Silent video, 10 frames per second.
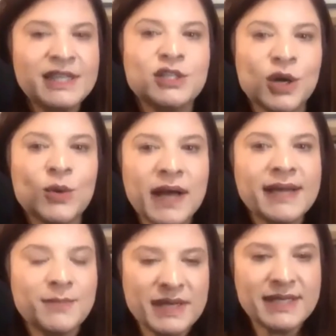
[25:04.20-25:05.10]
don't
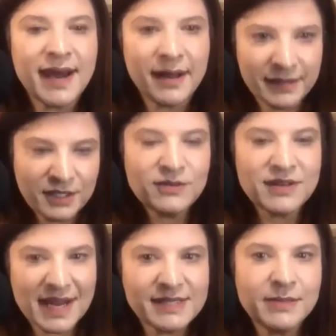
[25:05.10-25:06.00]
like me telling you that
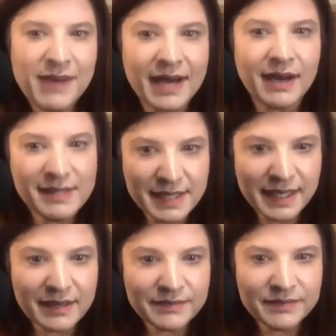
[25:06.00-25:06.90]
that's a bad idea.